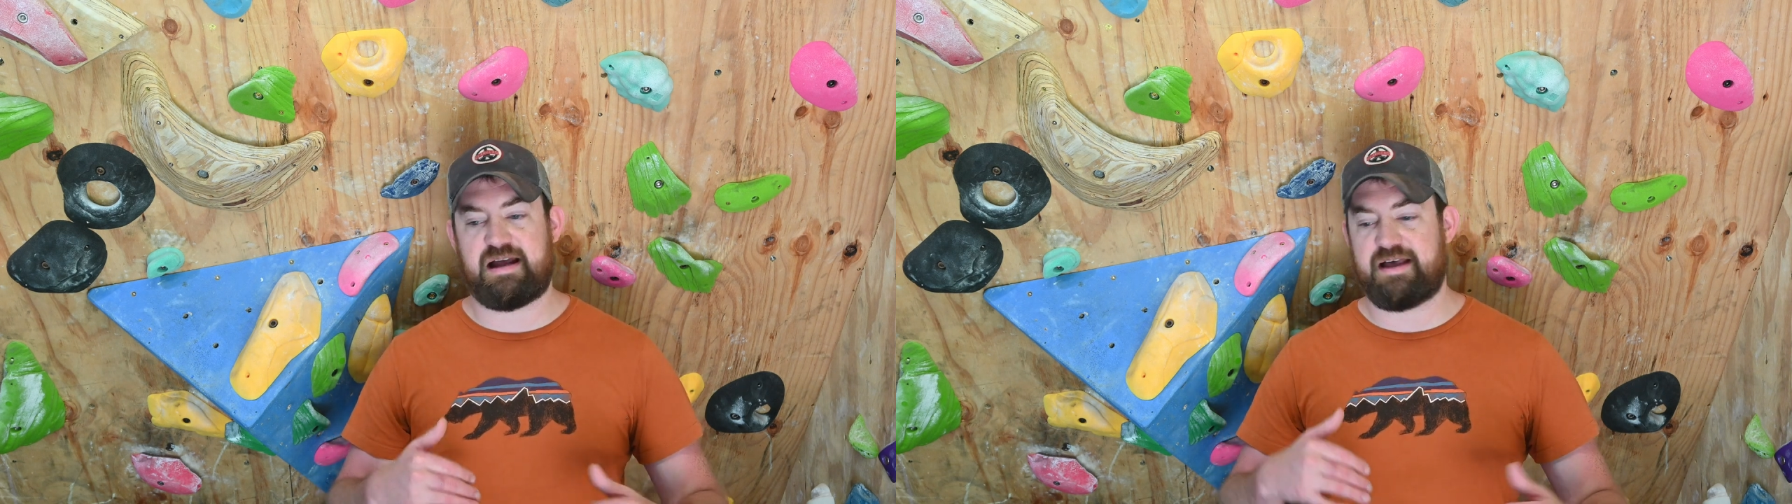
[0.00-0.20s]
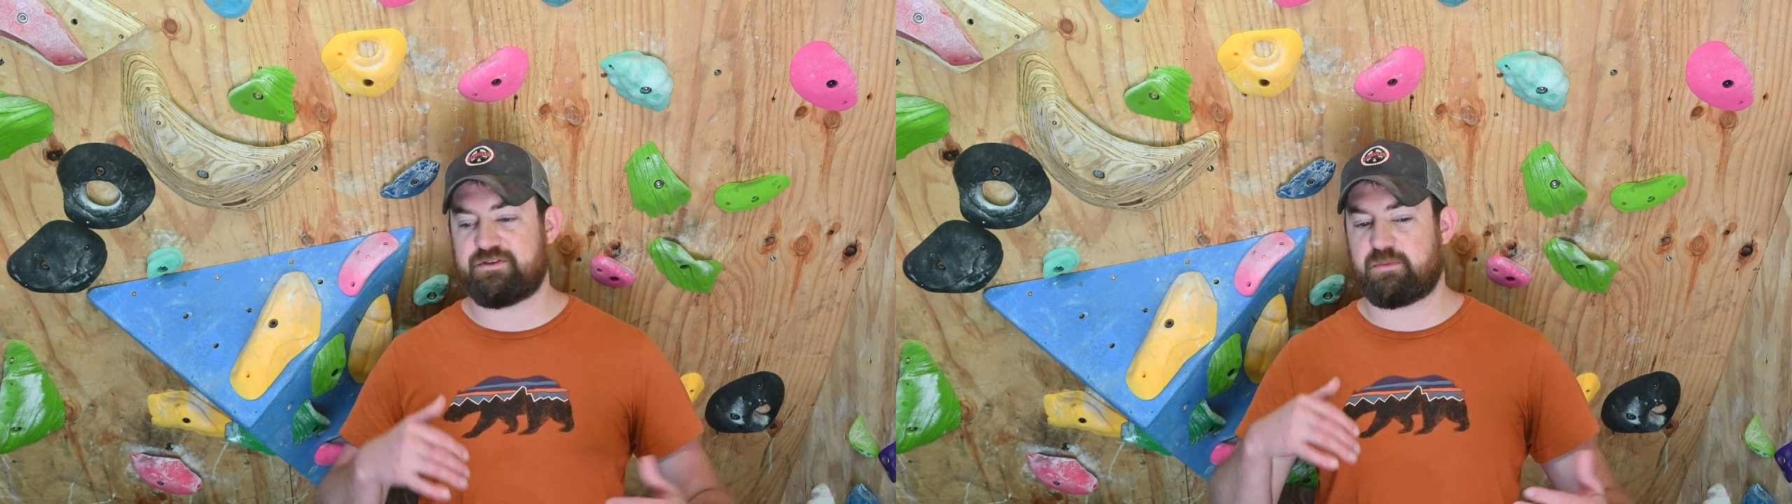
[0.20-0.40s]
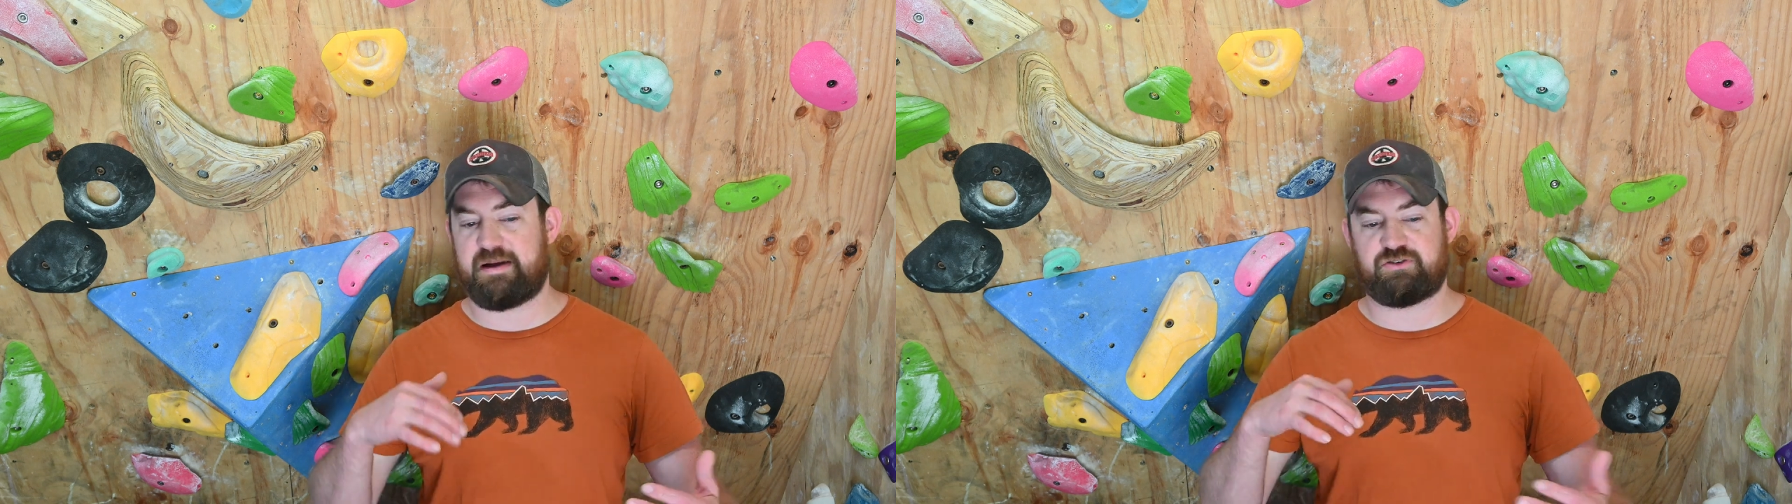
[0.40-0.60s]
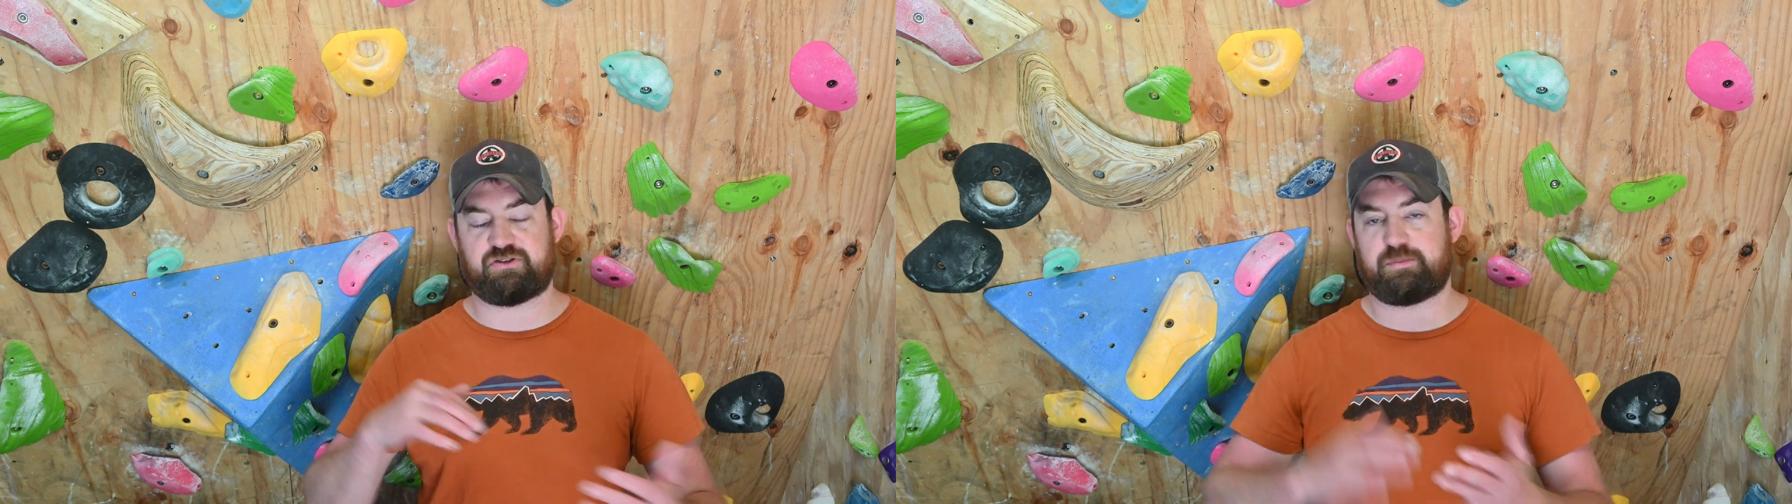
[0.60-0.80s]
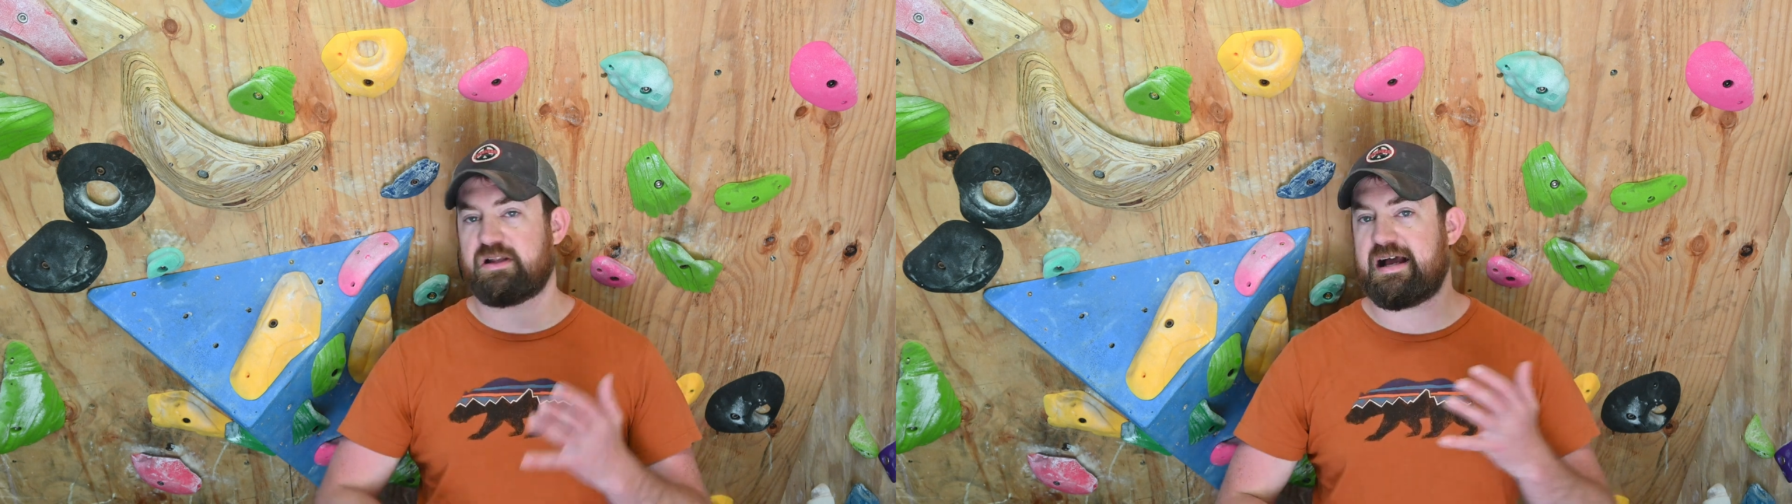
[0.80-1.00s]
either by their
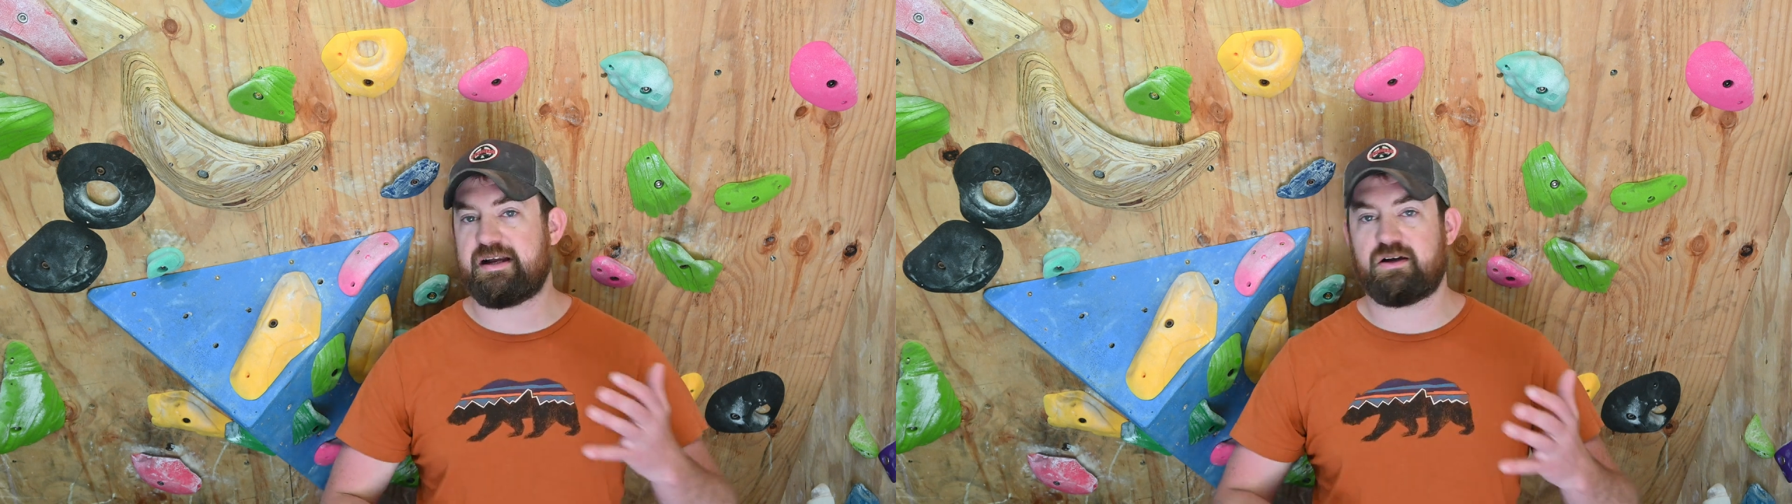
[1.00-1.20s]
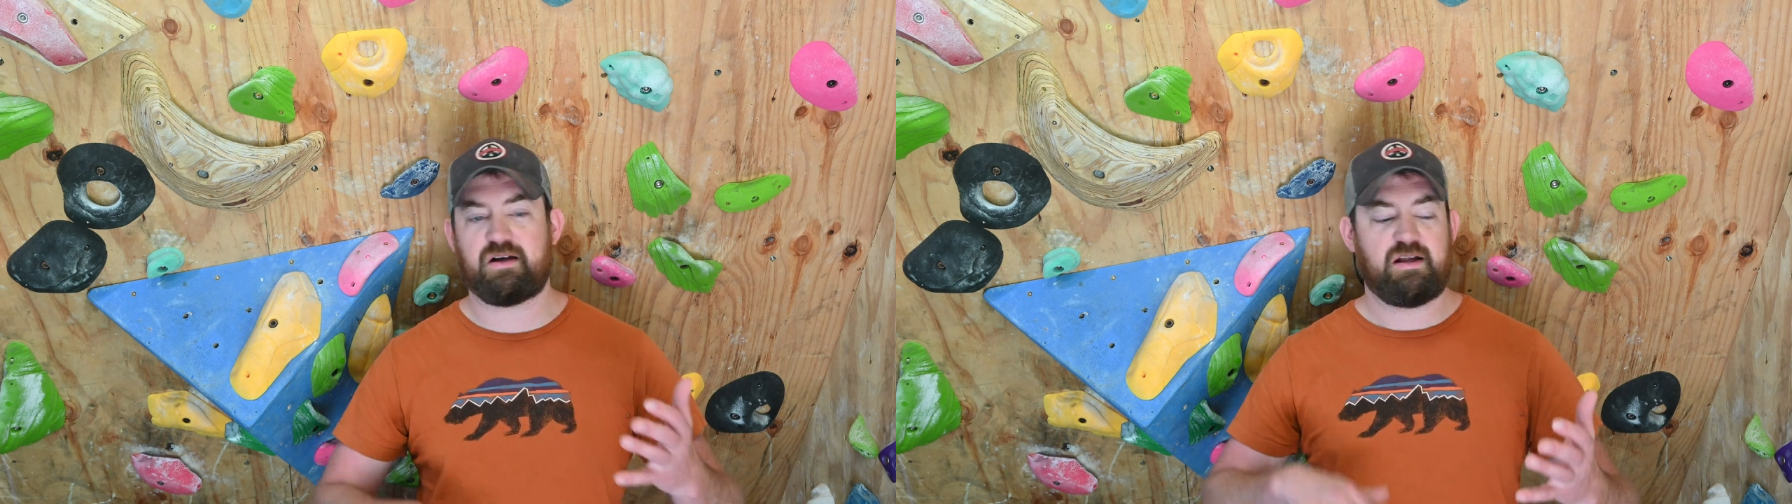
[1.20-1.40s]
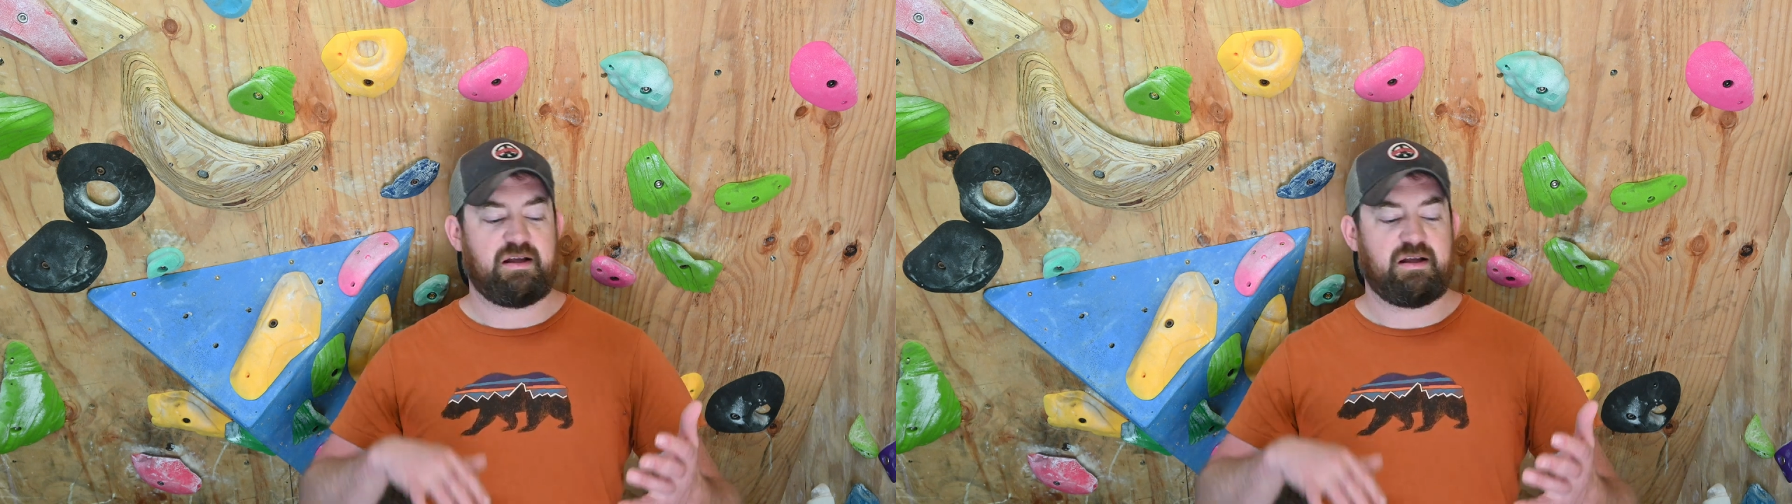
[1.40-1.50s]
supplier